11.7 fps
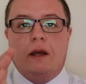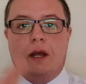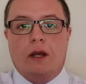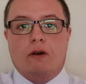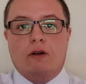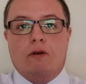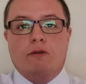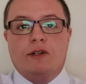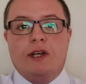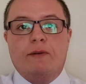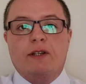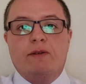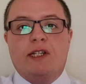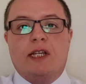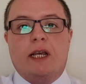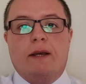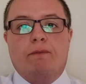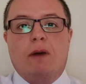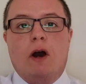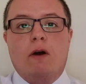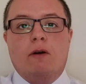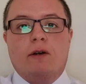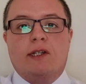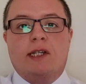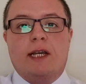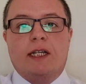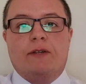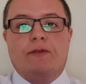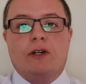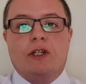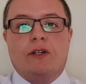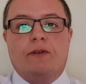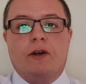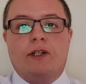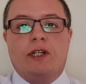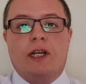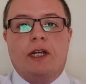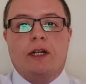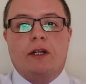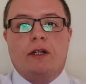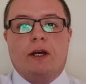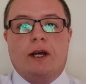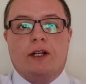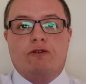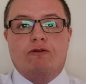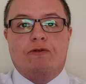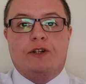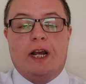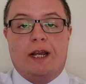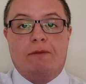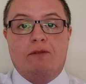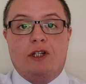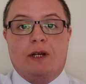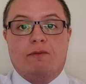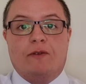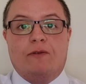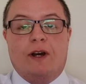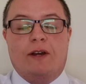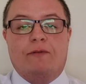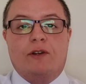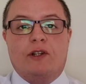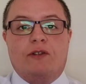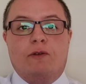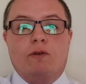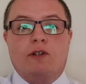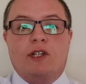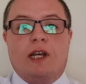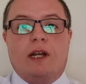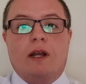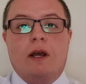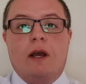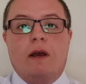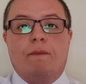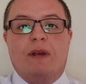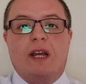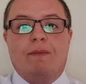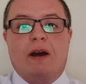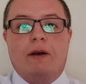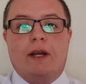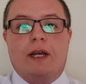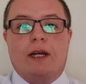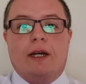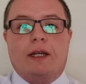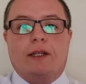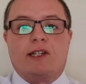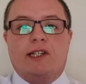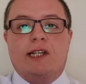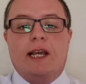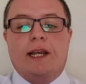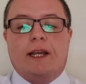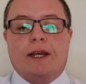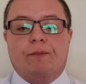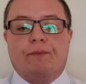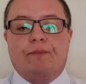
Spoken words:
It could also, as we see in Mark 6, verse 13, in the letter of James, chapter 5, verse 14, be about healing the sick.